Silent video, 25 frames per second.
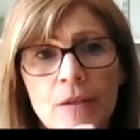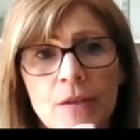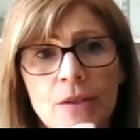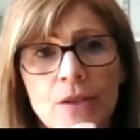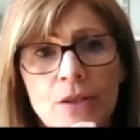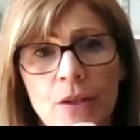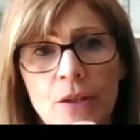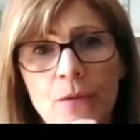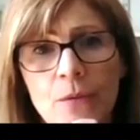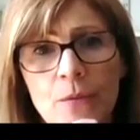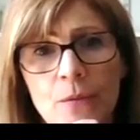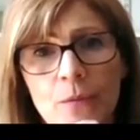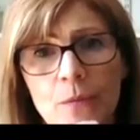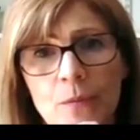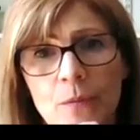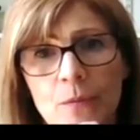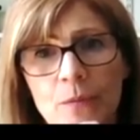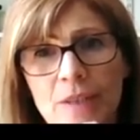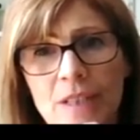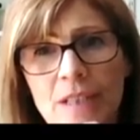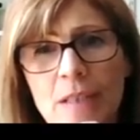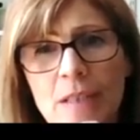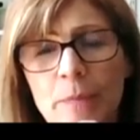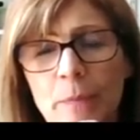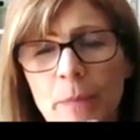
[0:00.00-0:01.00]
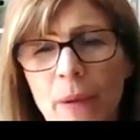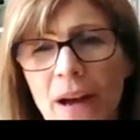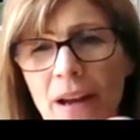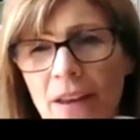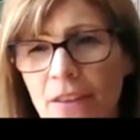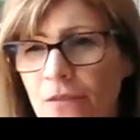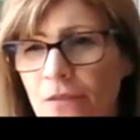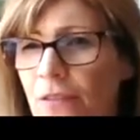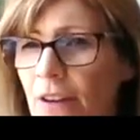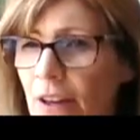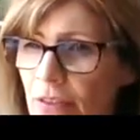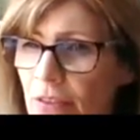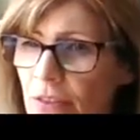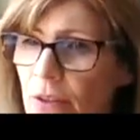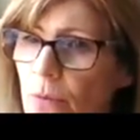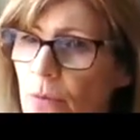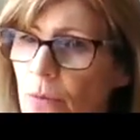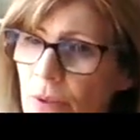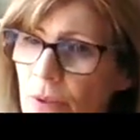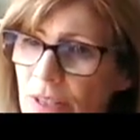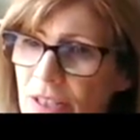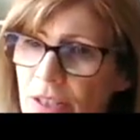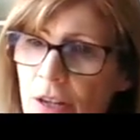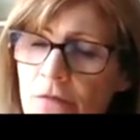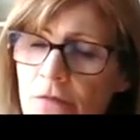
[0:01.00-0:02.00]
So despite the fact that
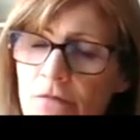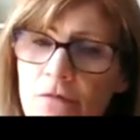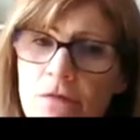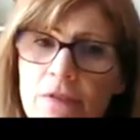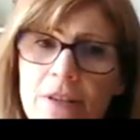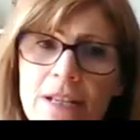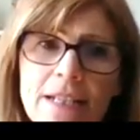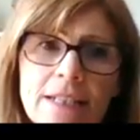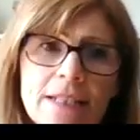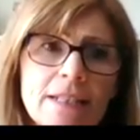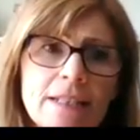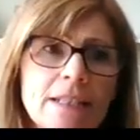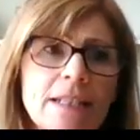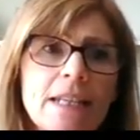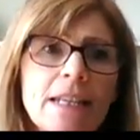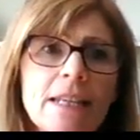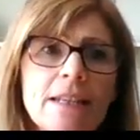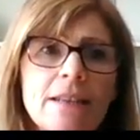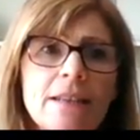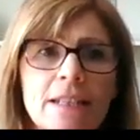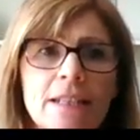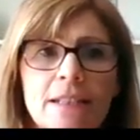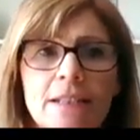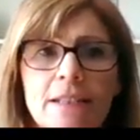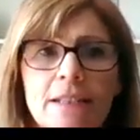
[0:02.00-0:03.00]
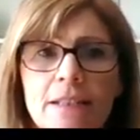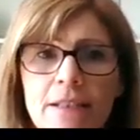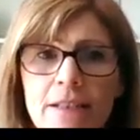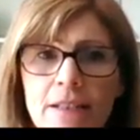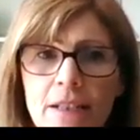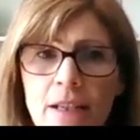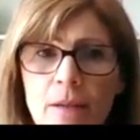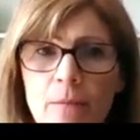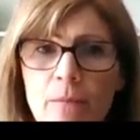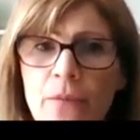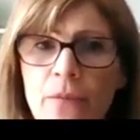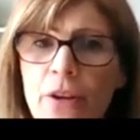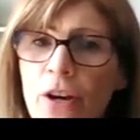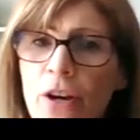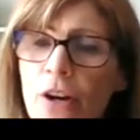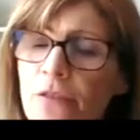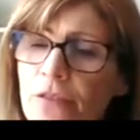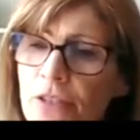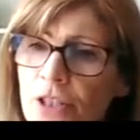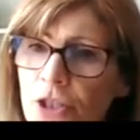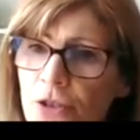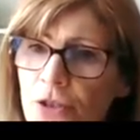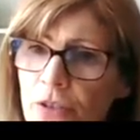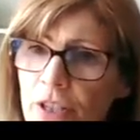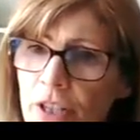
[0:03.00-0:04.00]
we don't really see this nerve
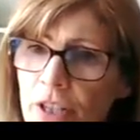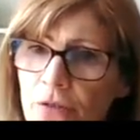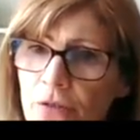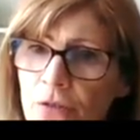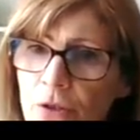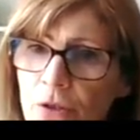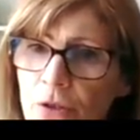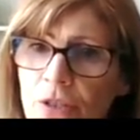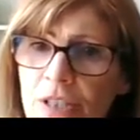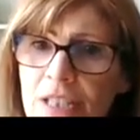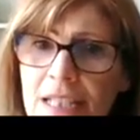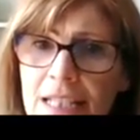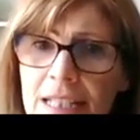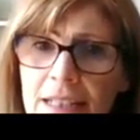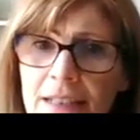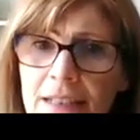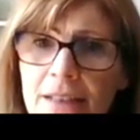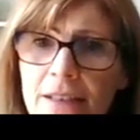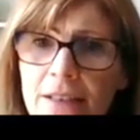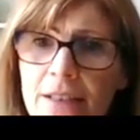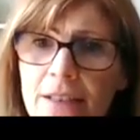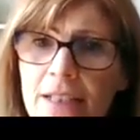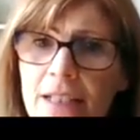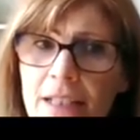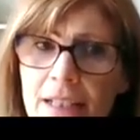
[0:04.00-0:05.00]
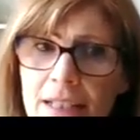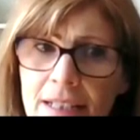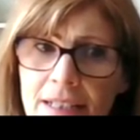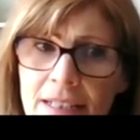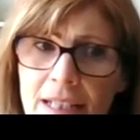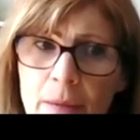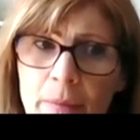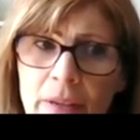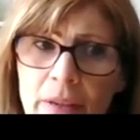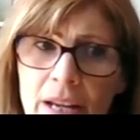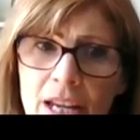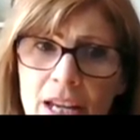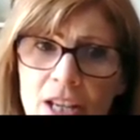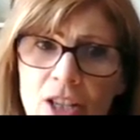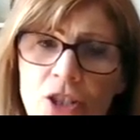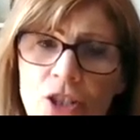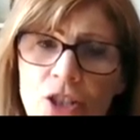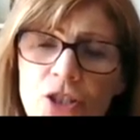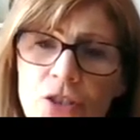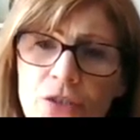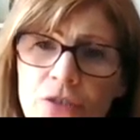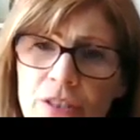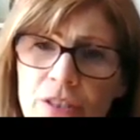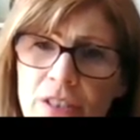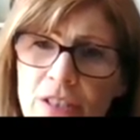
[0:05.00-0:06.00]
injury on a routine clinical
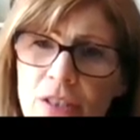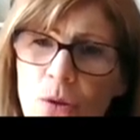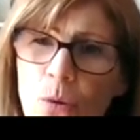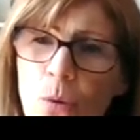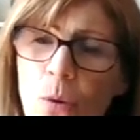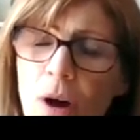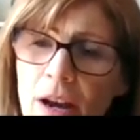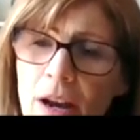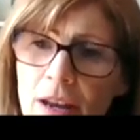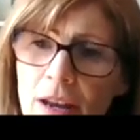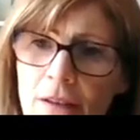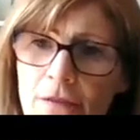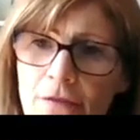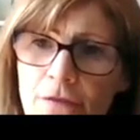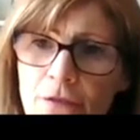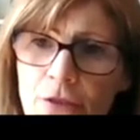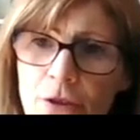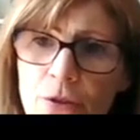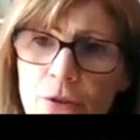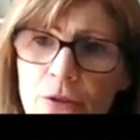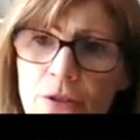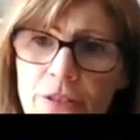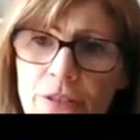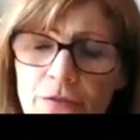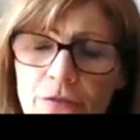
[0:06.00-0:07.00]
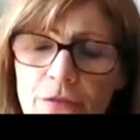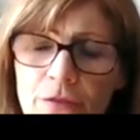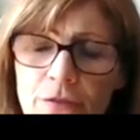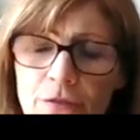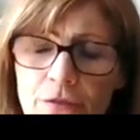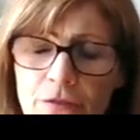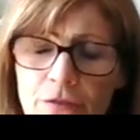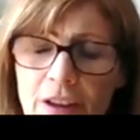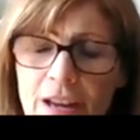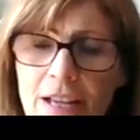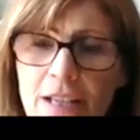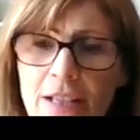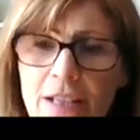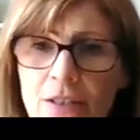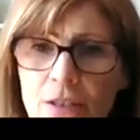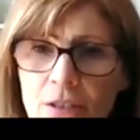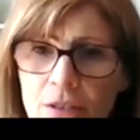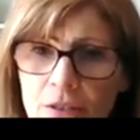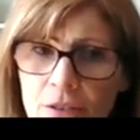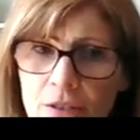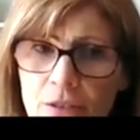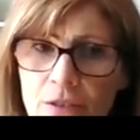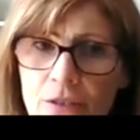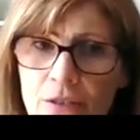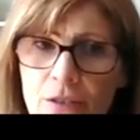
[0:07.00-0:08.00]
examination, there's quite a few different
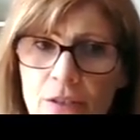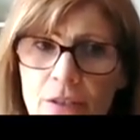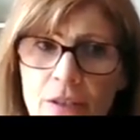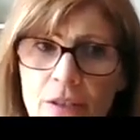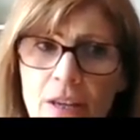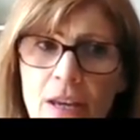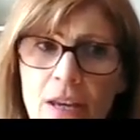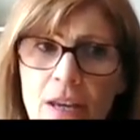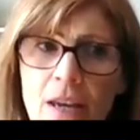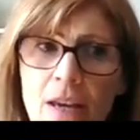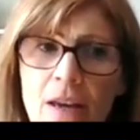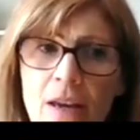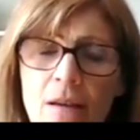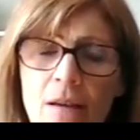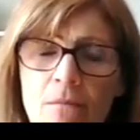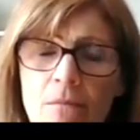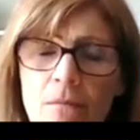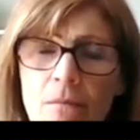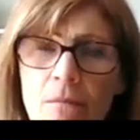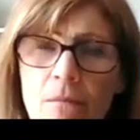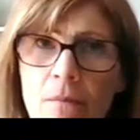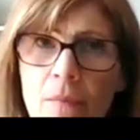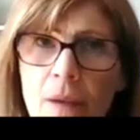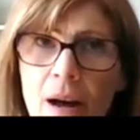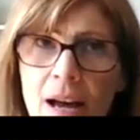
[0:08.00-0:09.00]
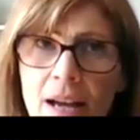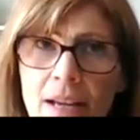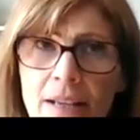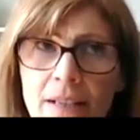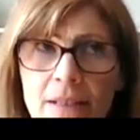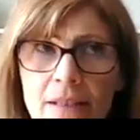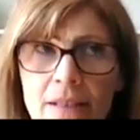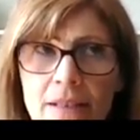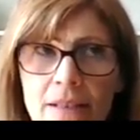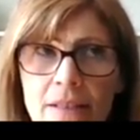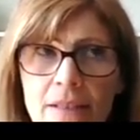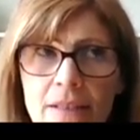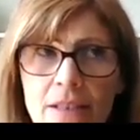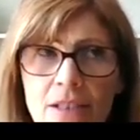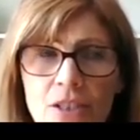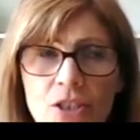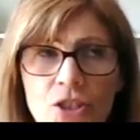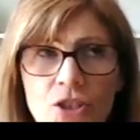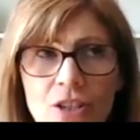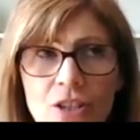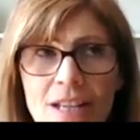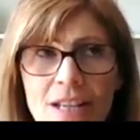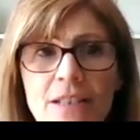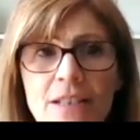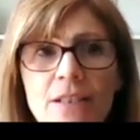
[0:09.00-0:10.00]
factors that might
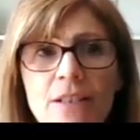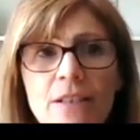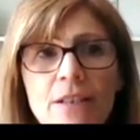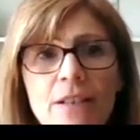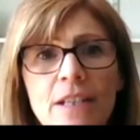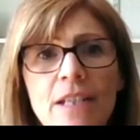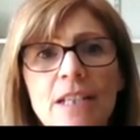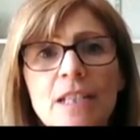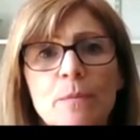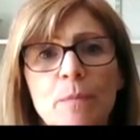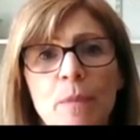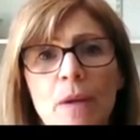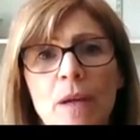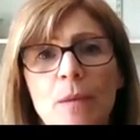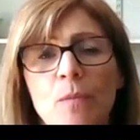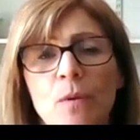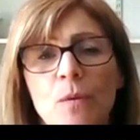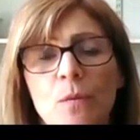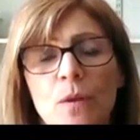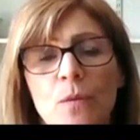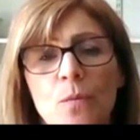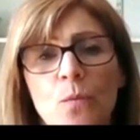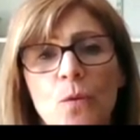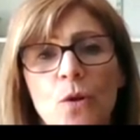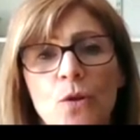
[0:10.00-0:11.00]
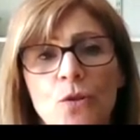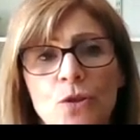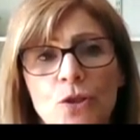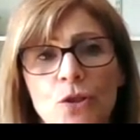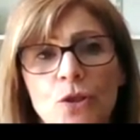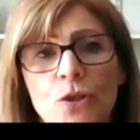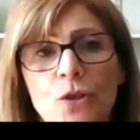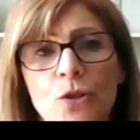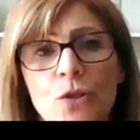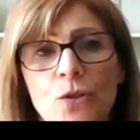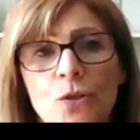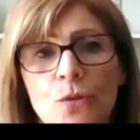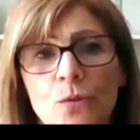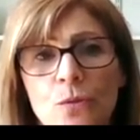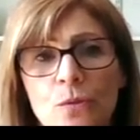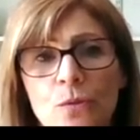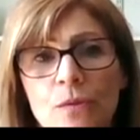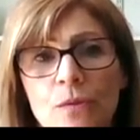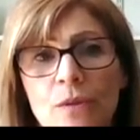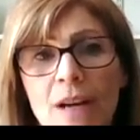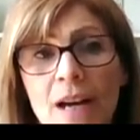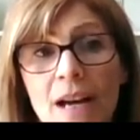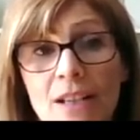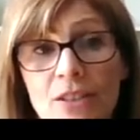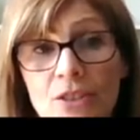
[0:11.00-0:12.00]
suggest that these people with WOD2
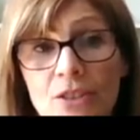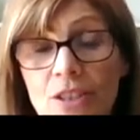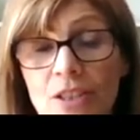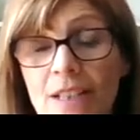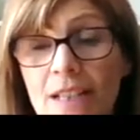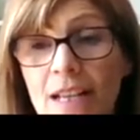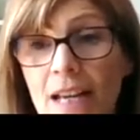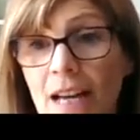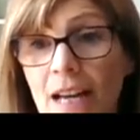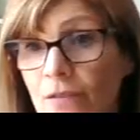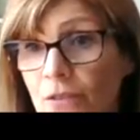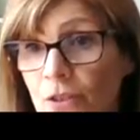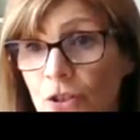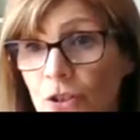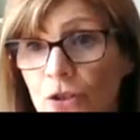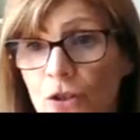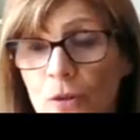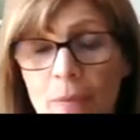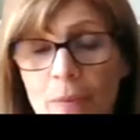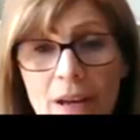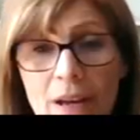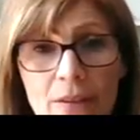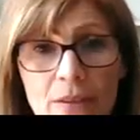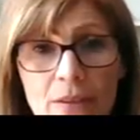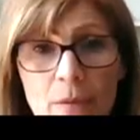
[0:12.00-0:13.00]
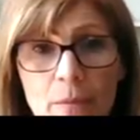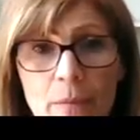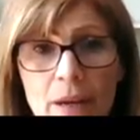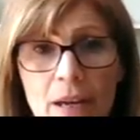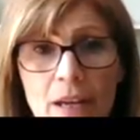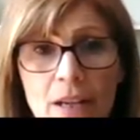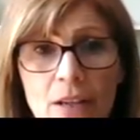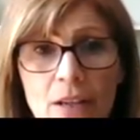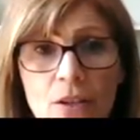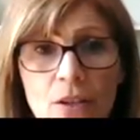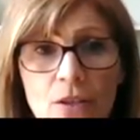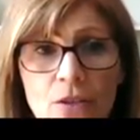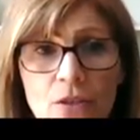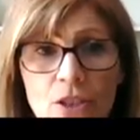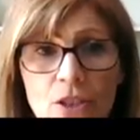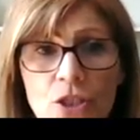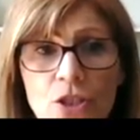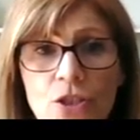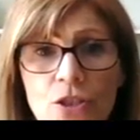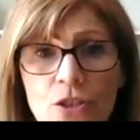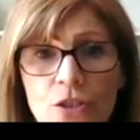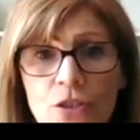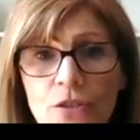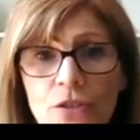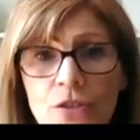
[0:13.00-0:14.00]
actually have a neuropathic pain
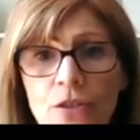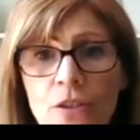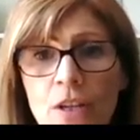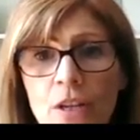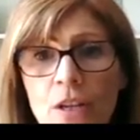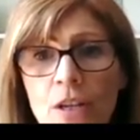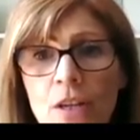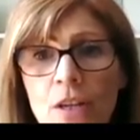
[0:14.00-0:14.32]
condition.